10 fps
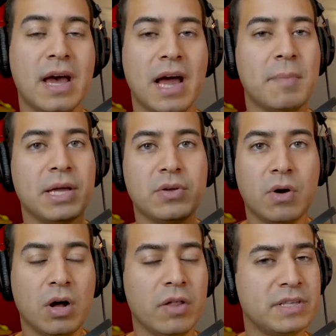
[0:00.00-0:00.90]
I bet you
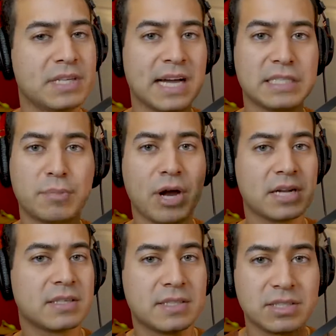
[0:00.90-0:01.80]
all these guys
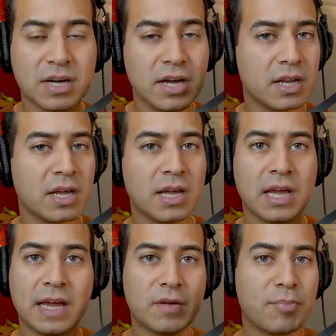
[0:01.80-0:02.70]
practice a ton
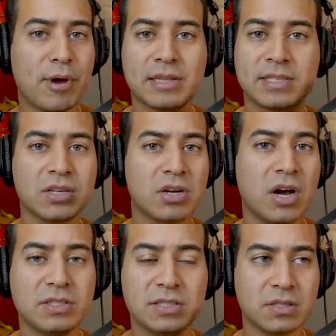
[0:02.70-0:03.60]
and they're practicing
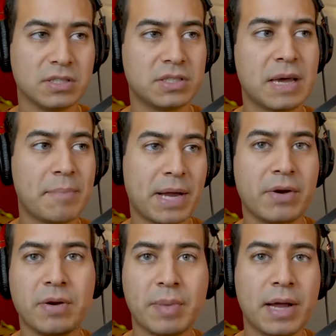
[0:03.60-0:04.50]
constantly to get
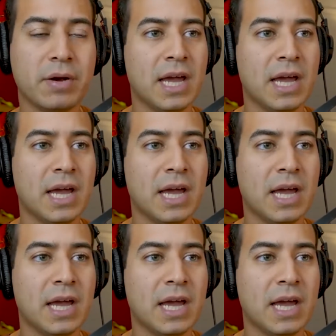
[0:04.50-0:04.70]
better and better.